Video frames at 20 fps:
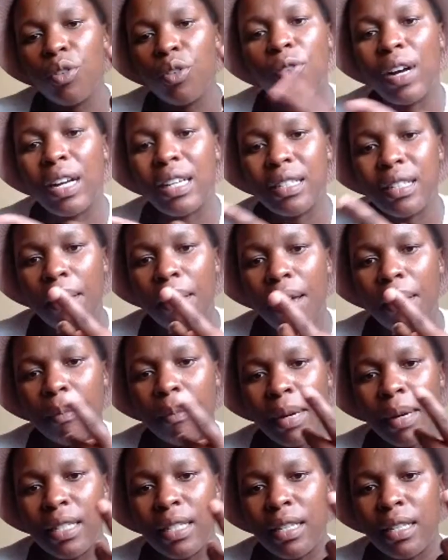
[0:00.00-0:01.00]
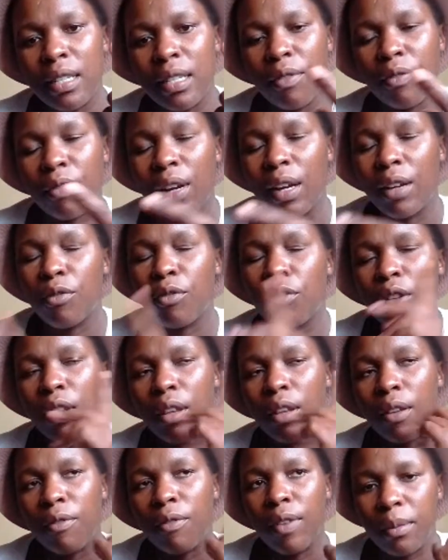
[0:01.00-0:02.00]
your first emergency fund
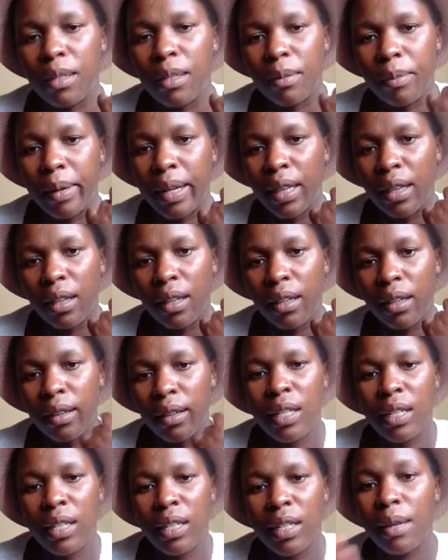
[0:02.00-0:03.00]
for the first month,